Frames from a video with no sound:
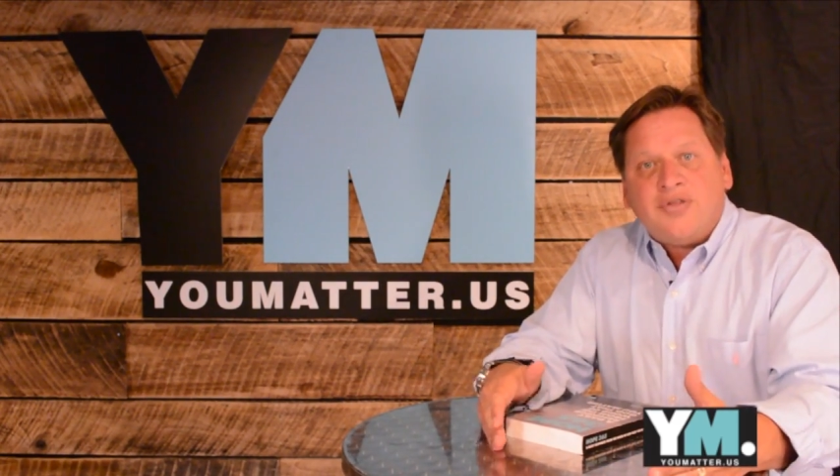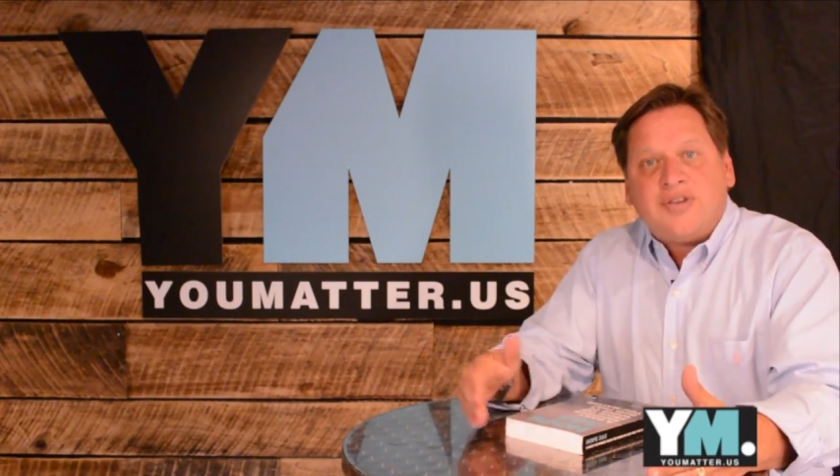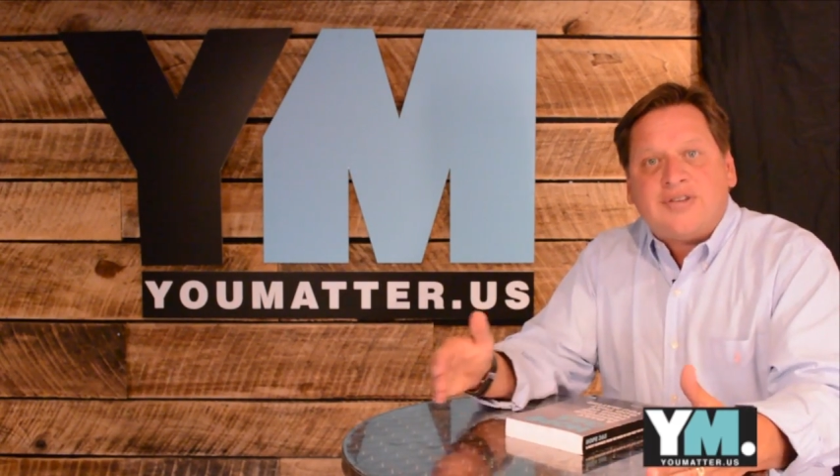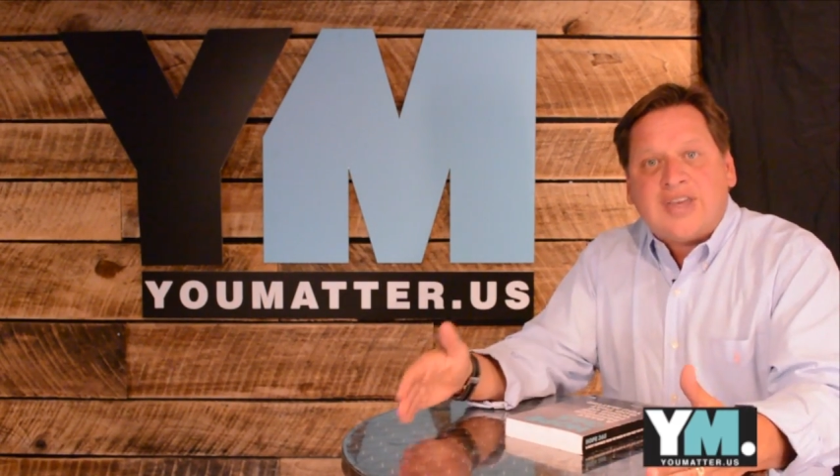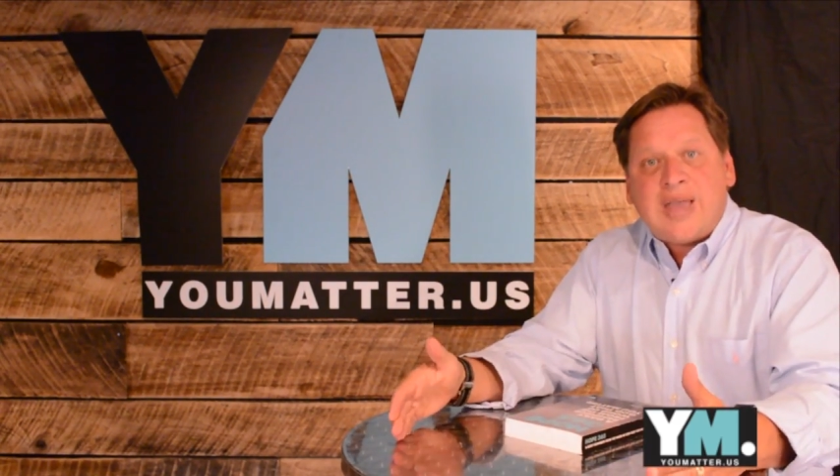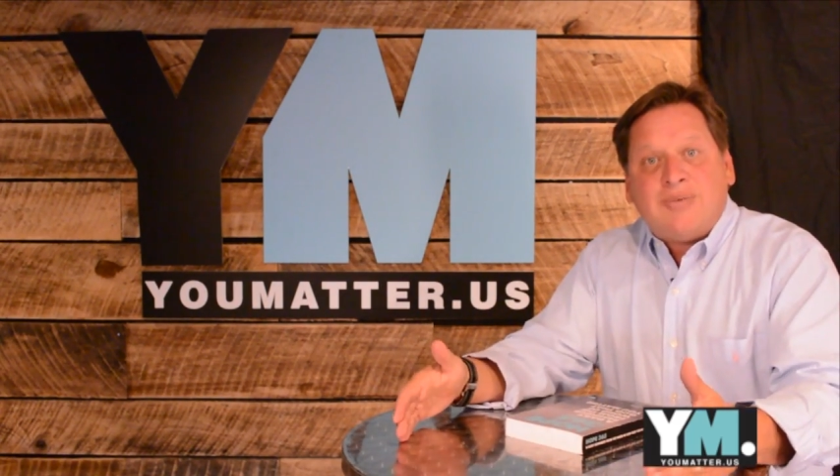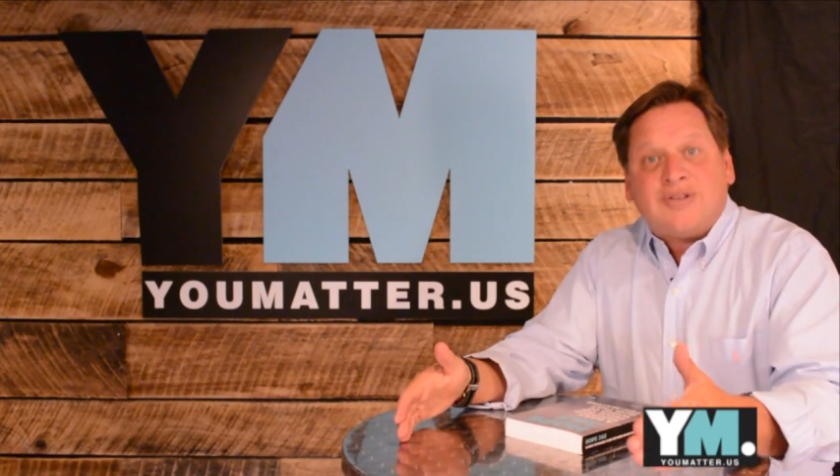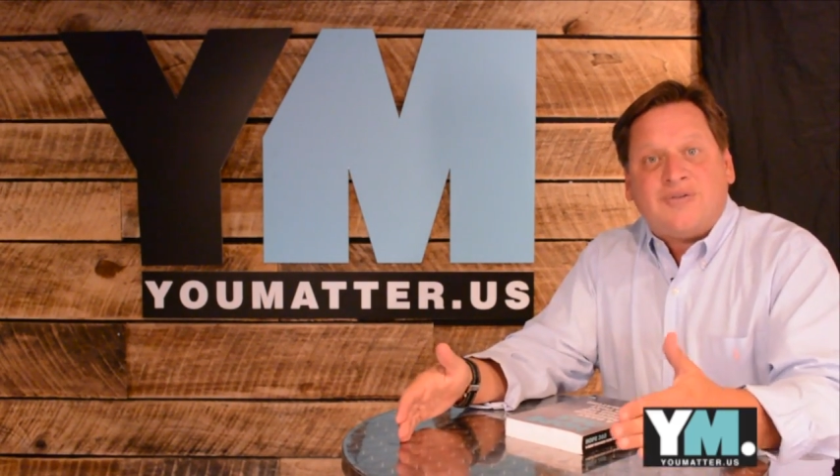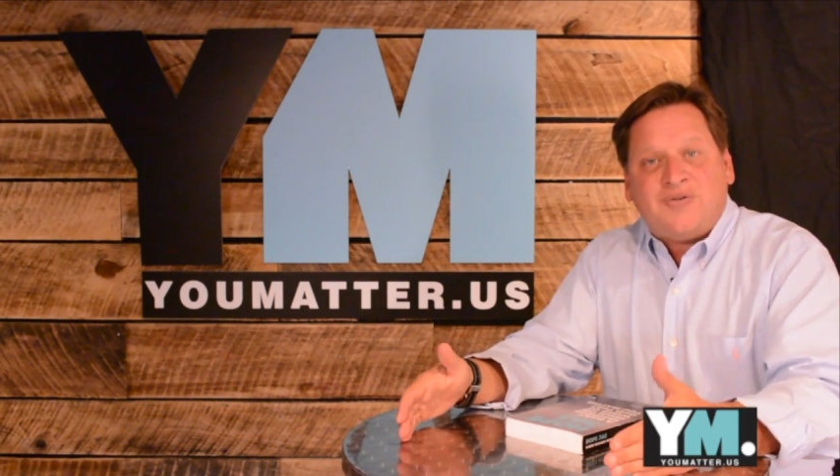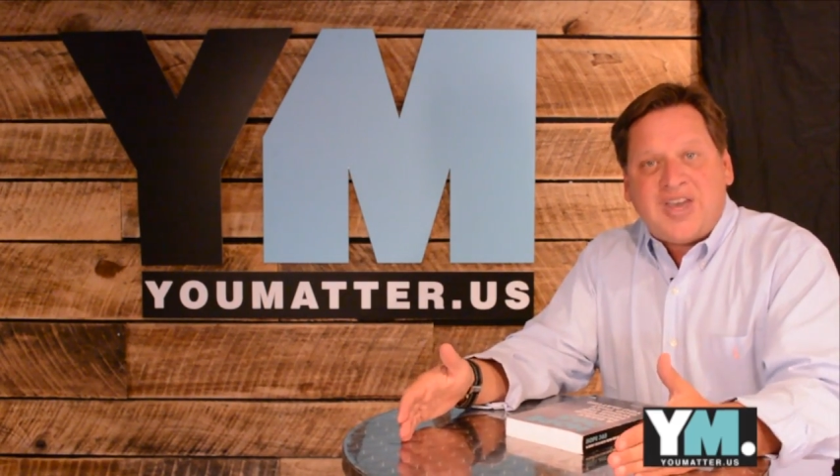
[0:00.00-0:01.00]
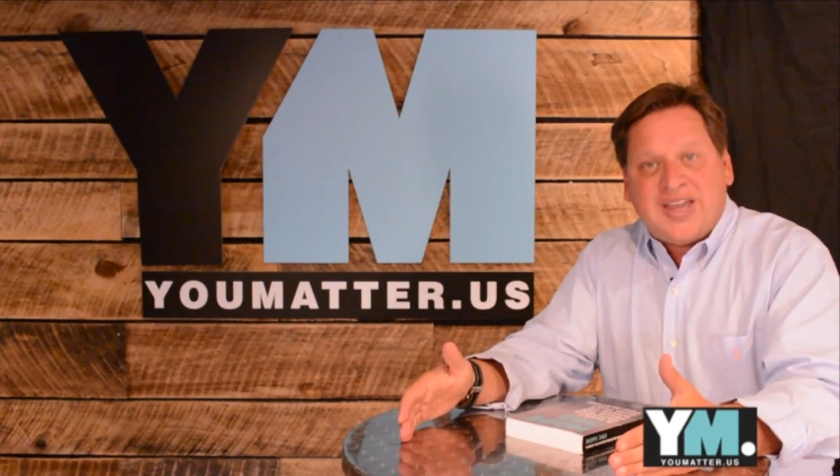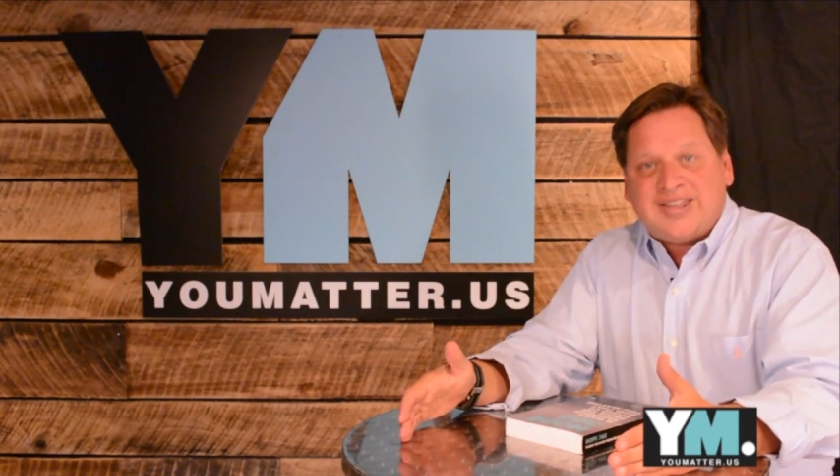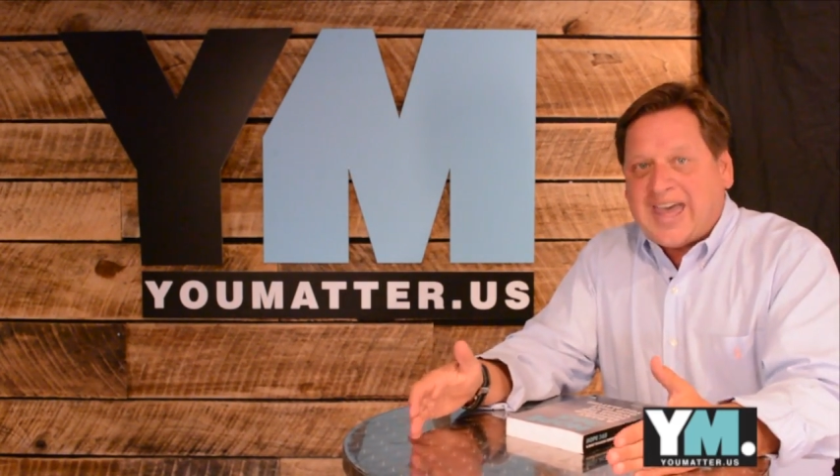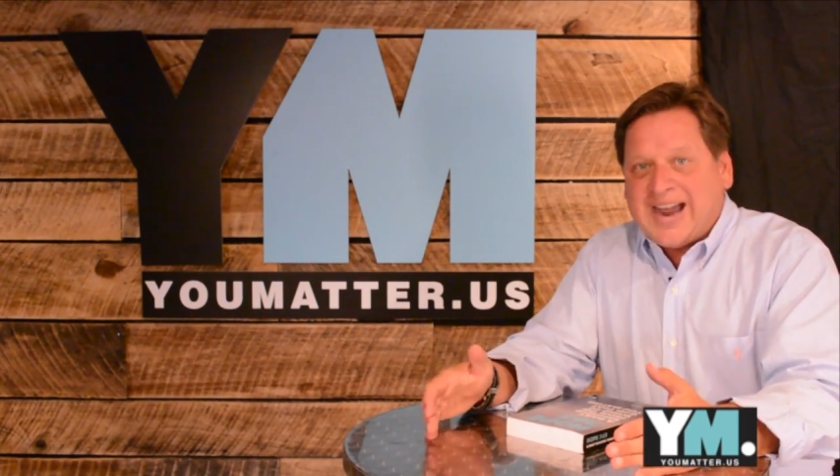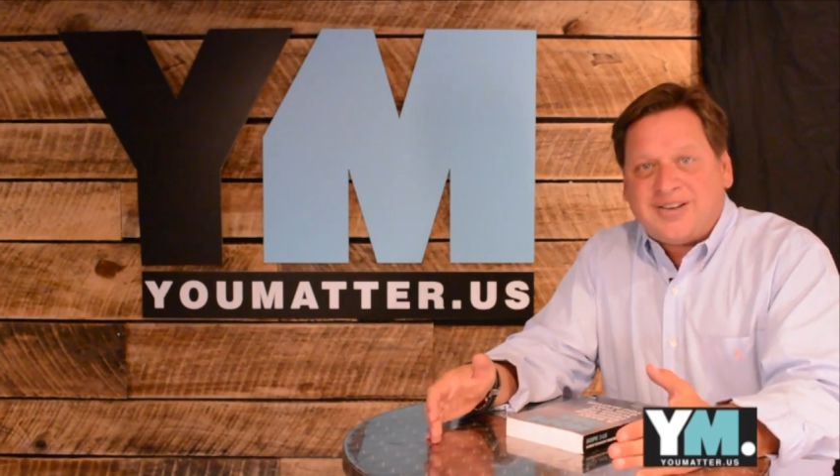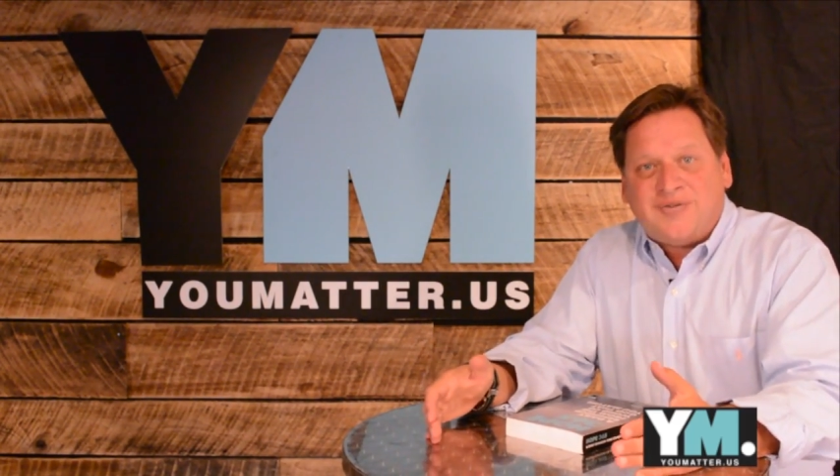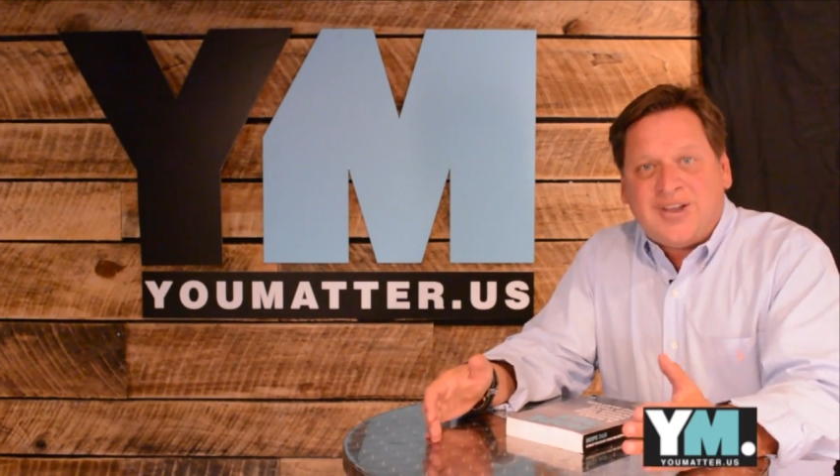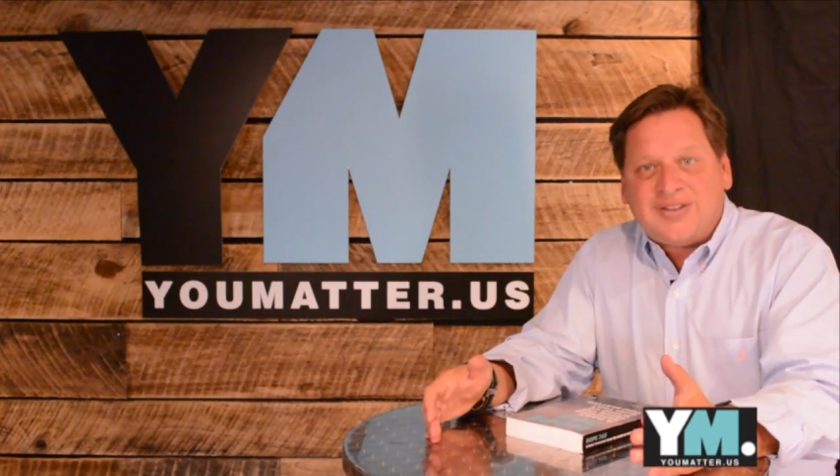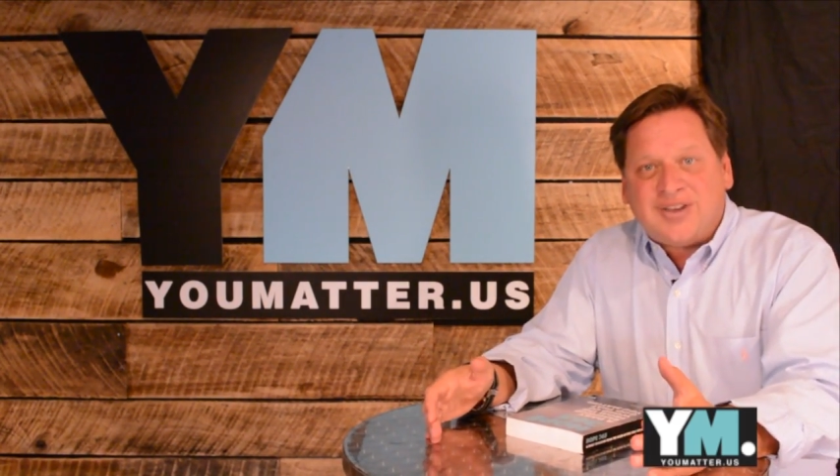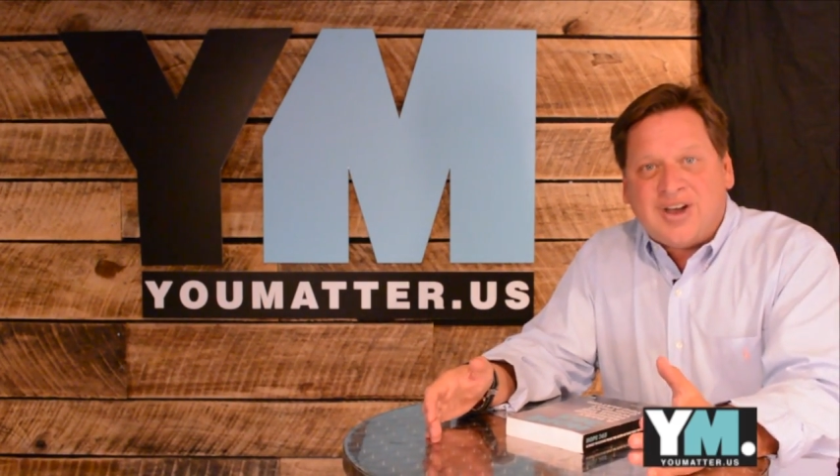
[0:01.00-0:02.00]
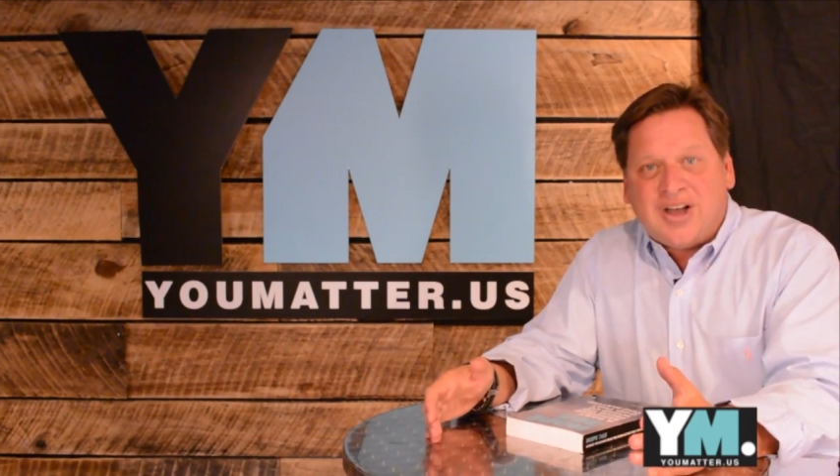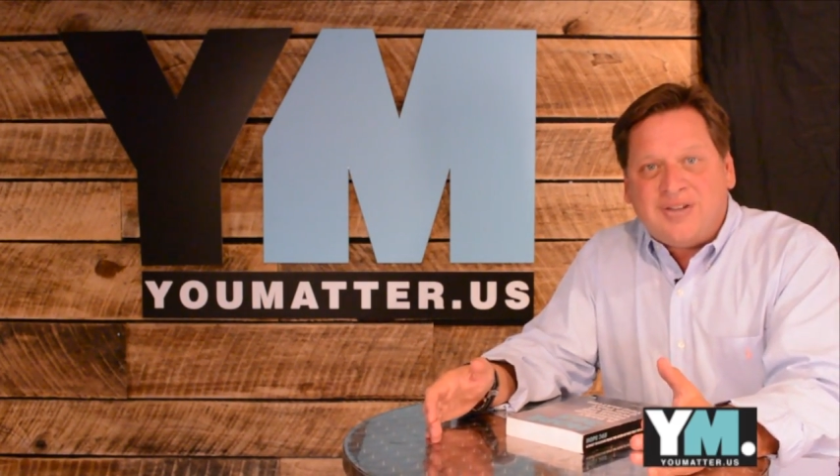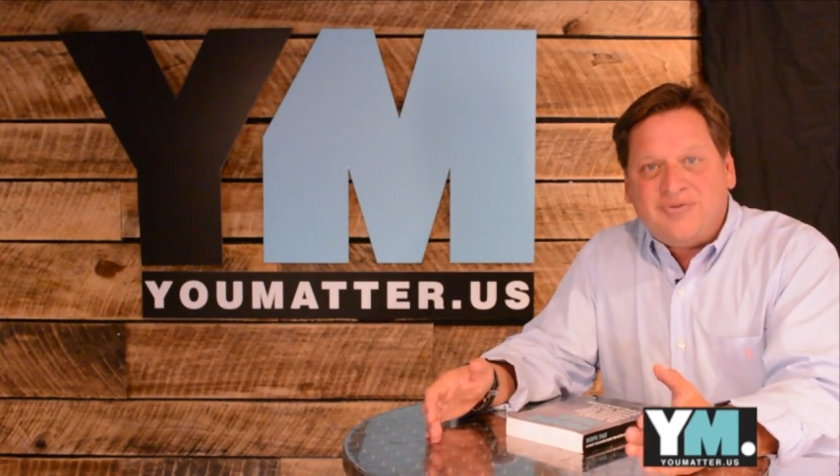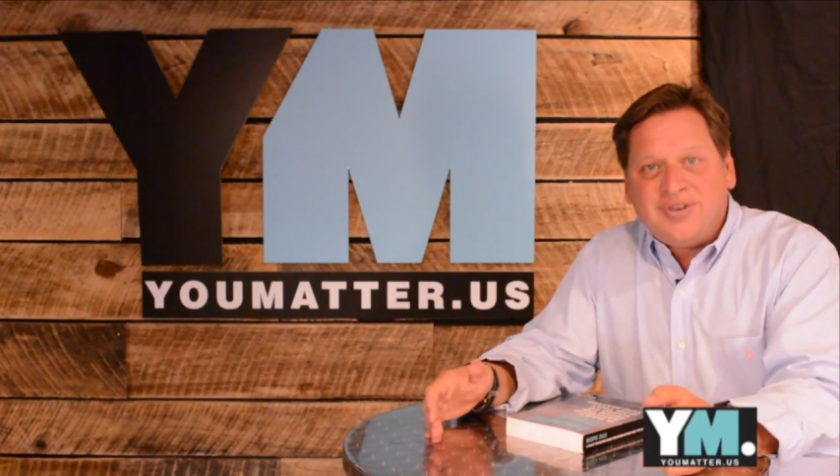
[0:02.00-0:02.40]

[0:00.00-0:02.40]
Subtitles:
the same as faith activates God.